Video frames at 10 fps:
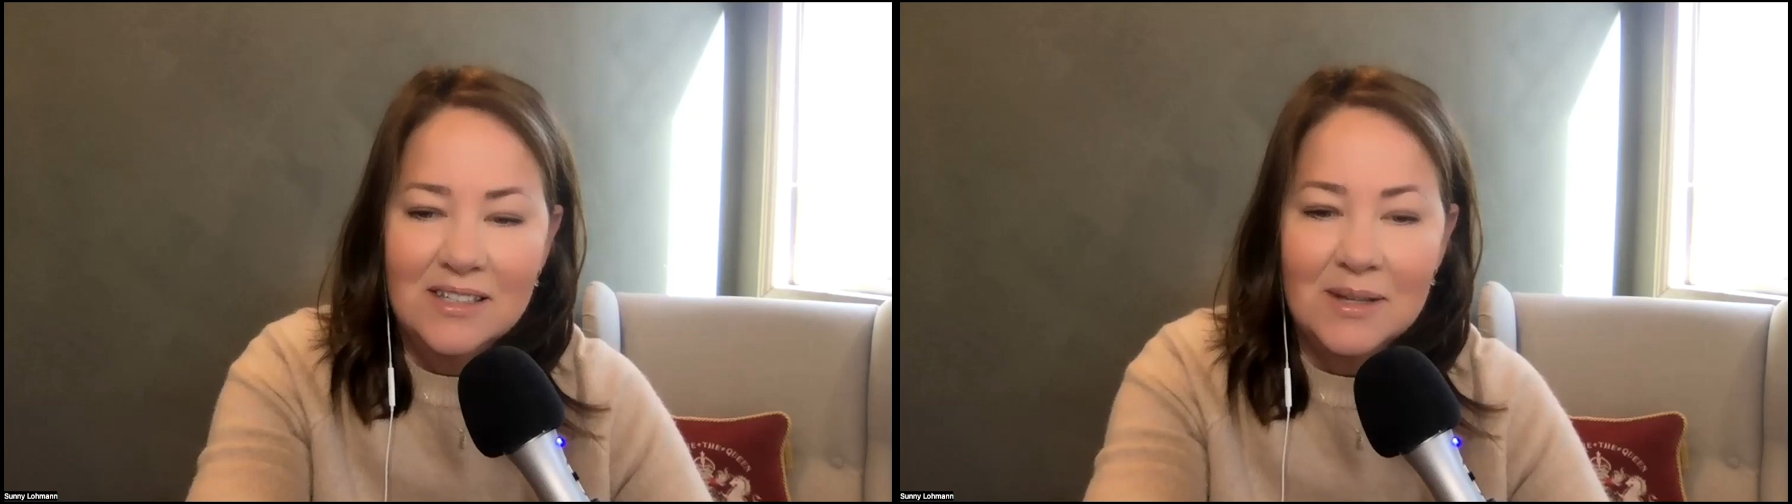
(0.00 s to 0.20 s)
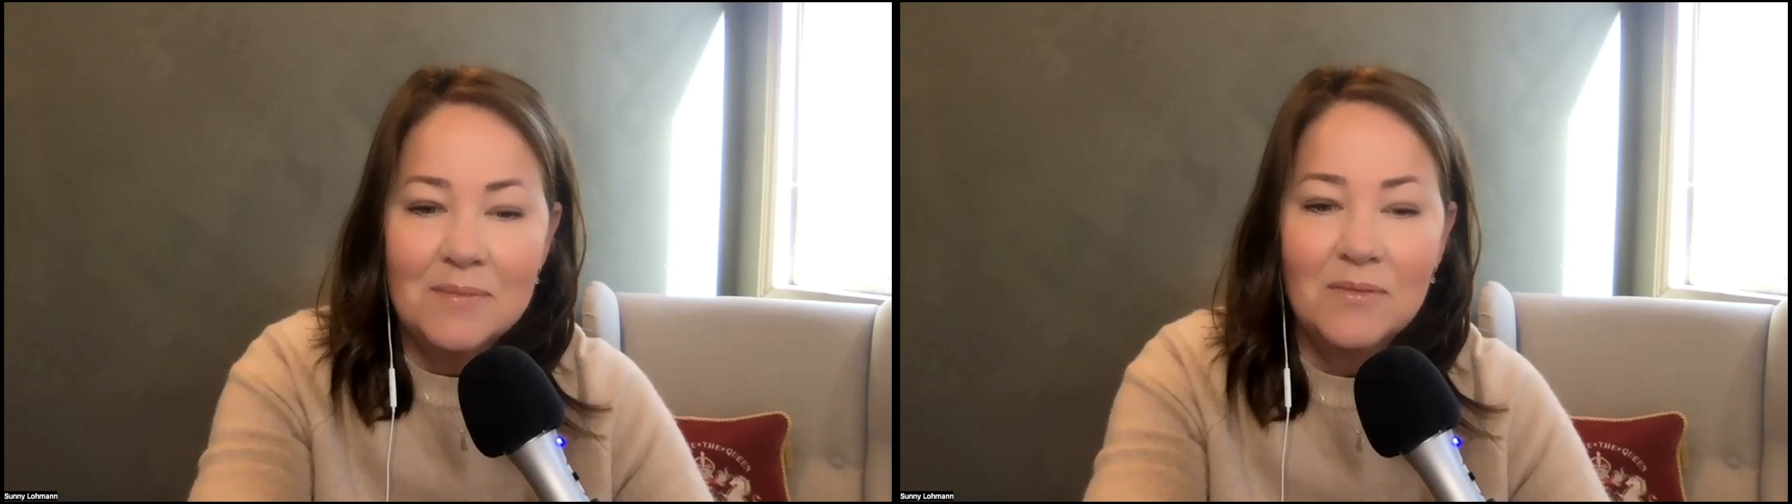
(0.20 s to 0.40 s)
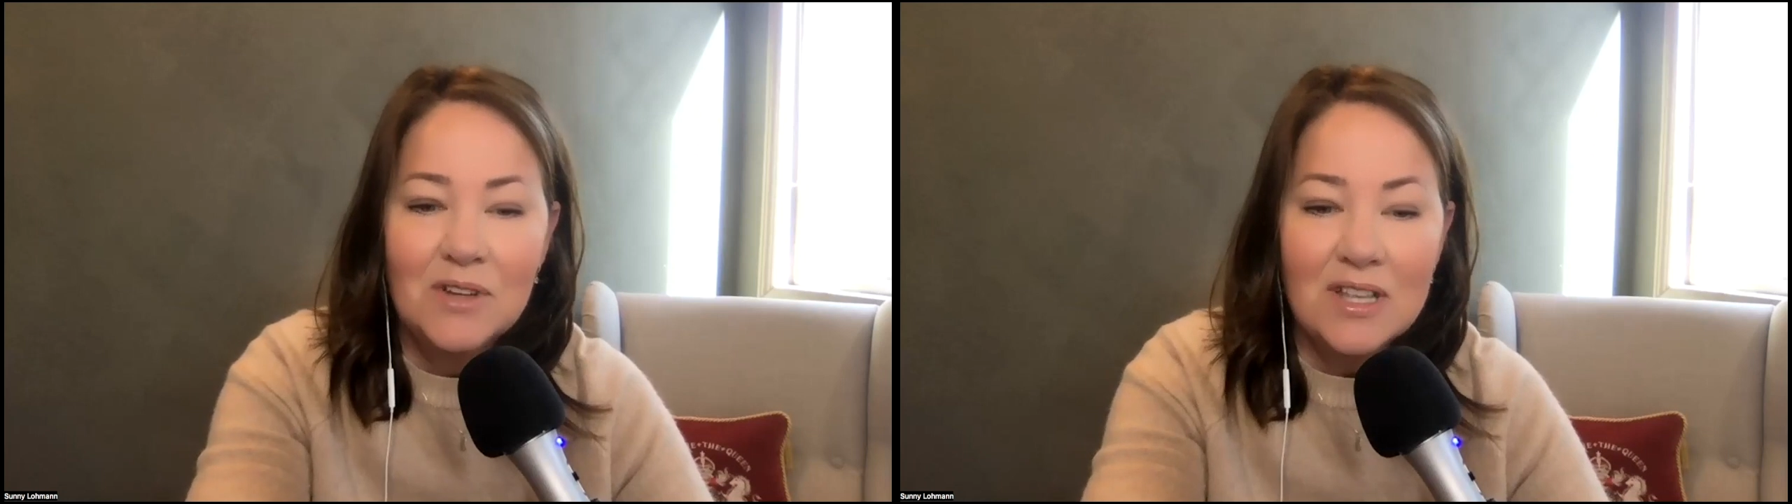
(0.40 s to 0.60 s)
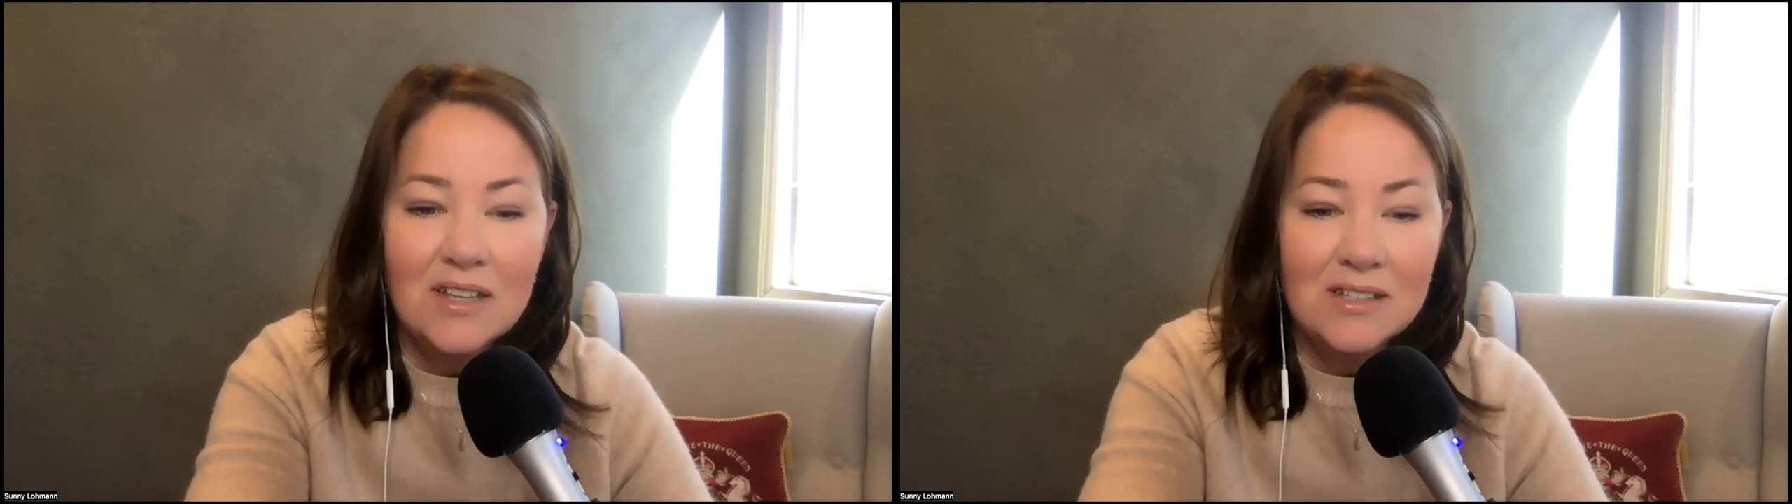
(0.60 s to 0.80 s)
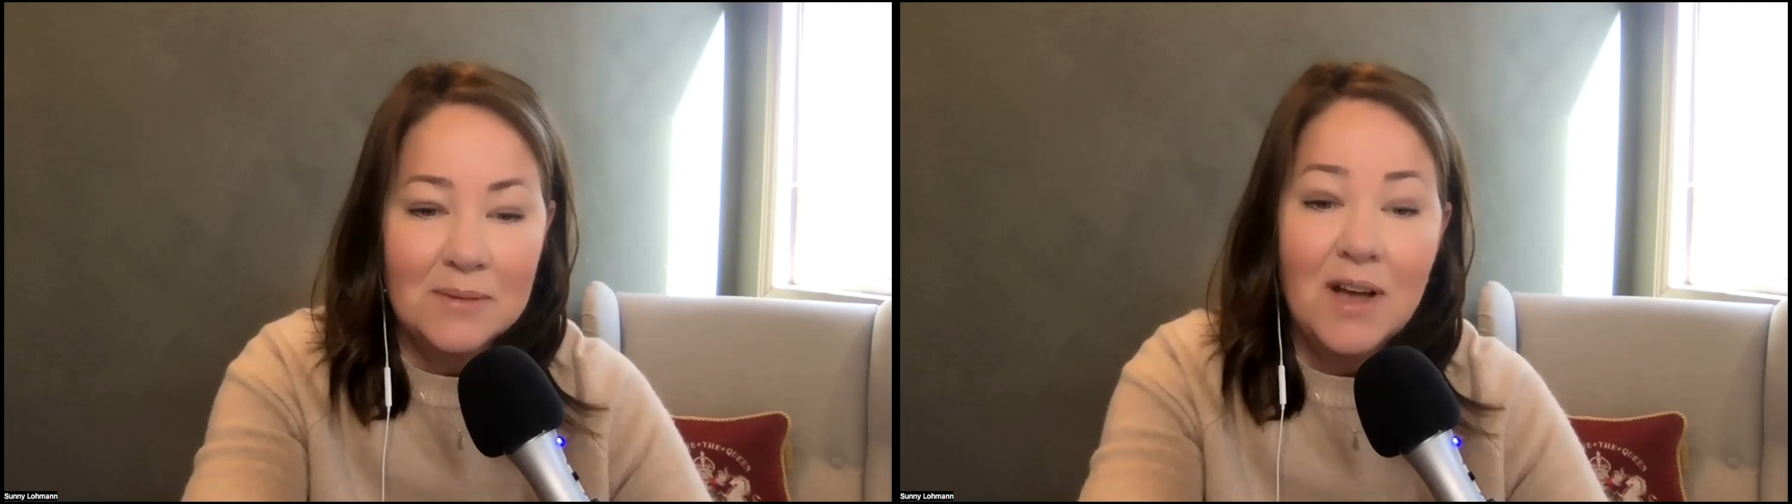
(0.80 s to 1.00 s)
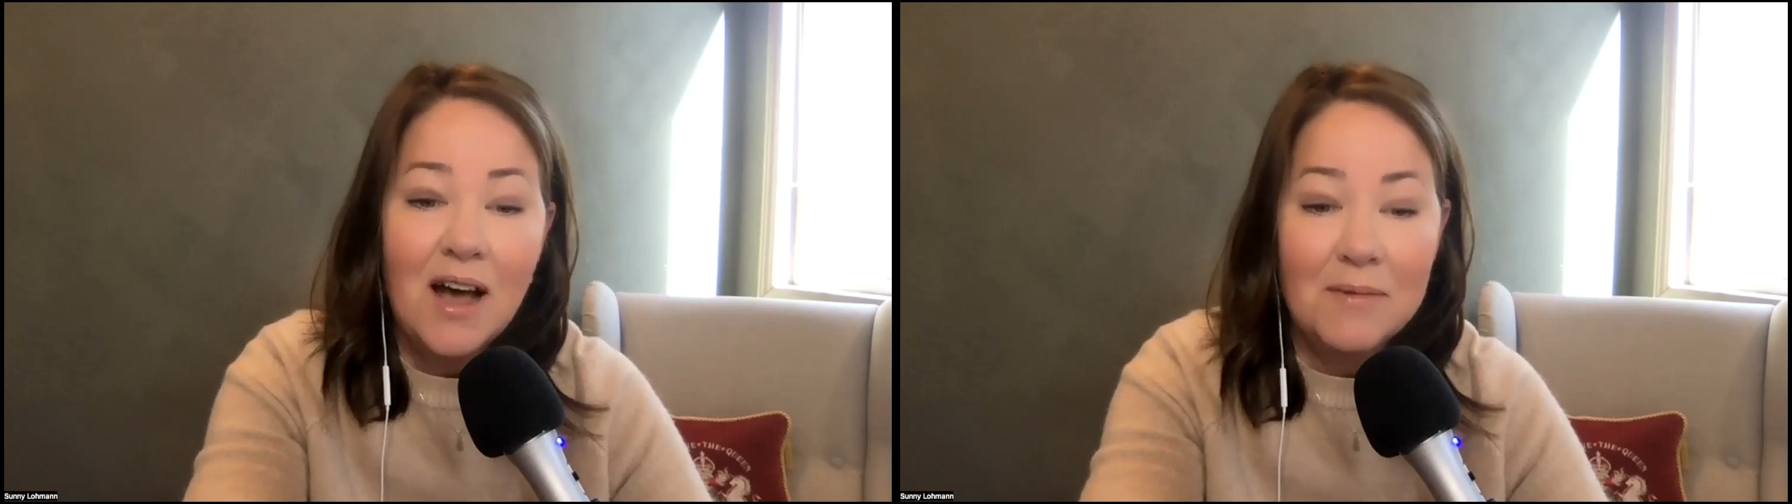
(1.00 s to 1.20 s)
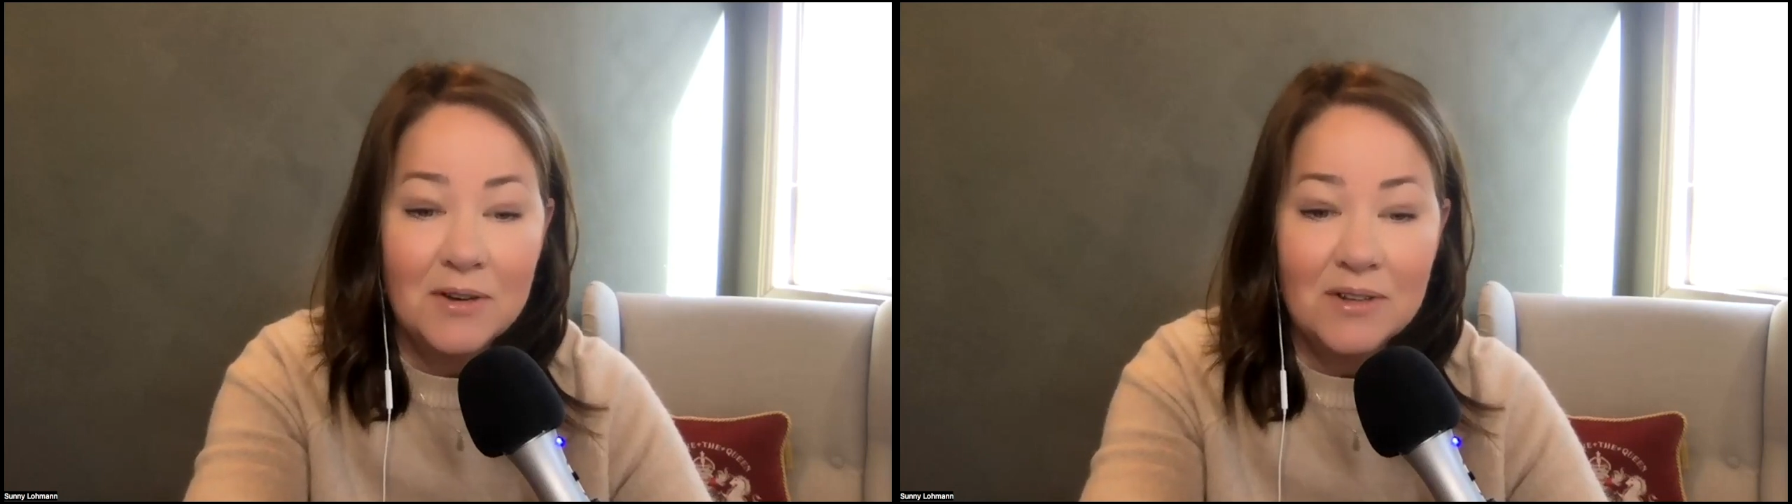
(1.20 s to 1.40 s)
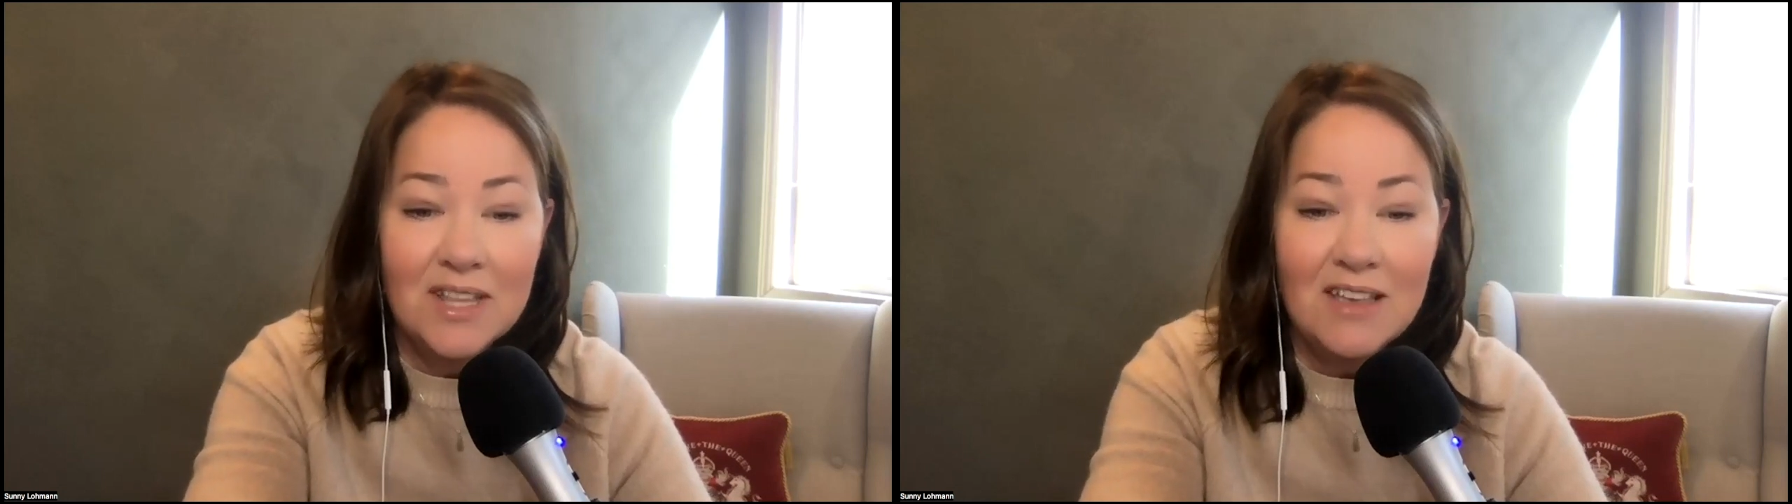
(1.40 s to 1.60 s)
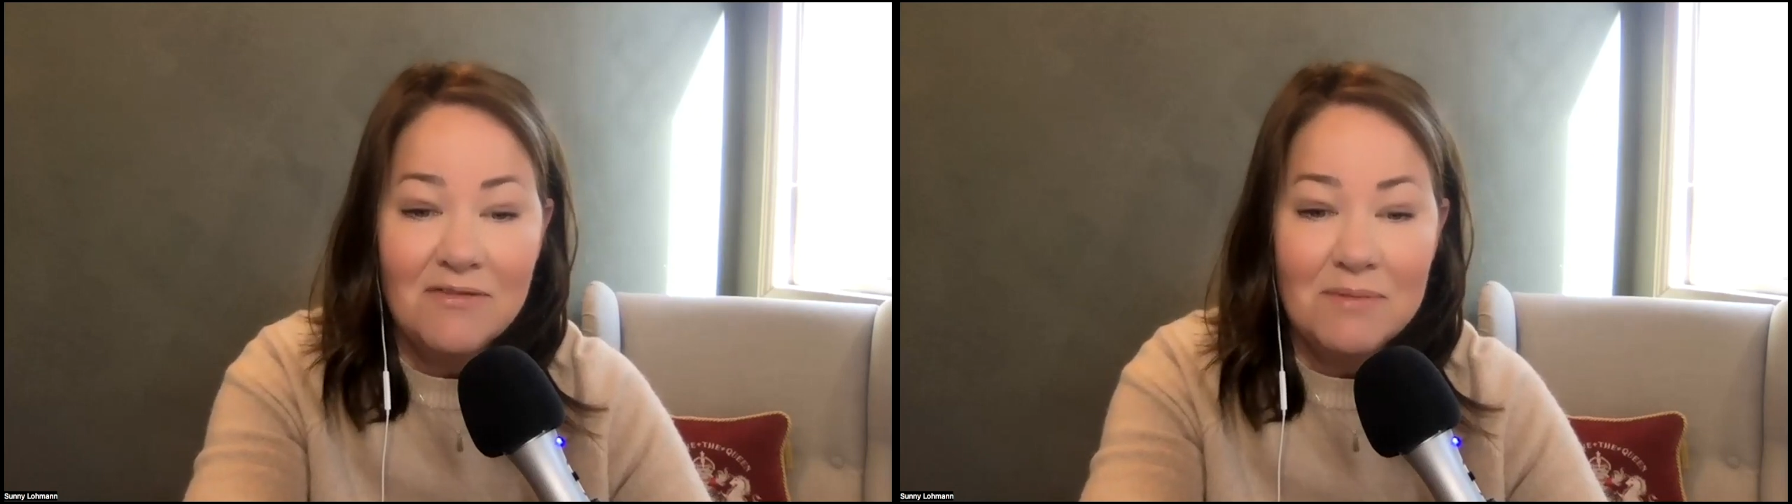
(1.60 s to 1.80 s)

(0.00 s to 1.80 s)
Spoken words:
some comic relief